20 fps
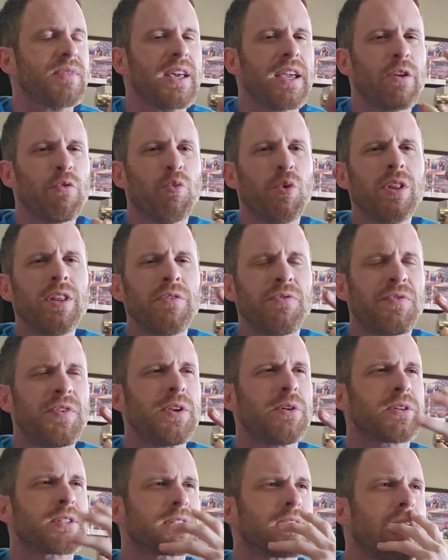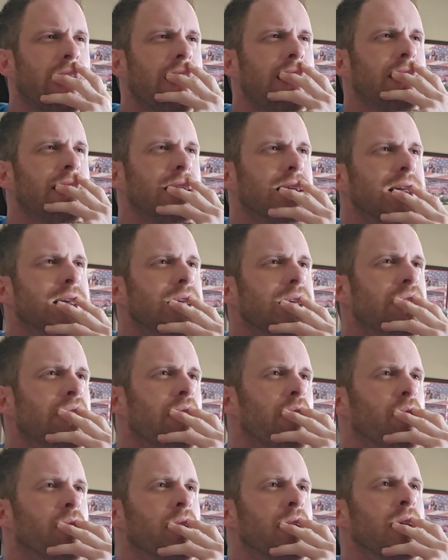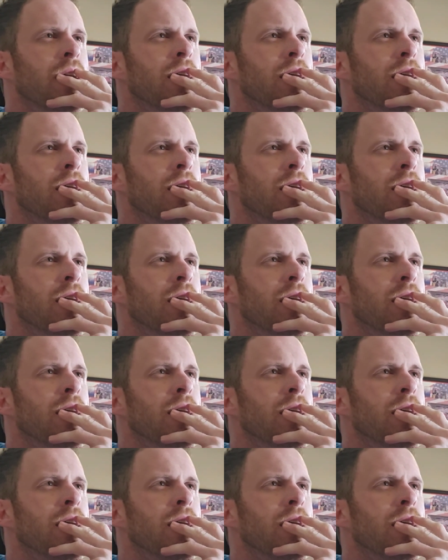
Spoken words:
it really feels like, you know,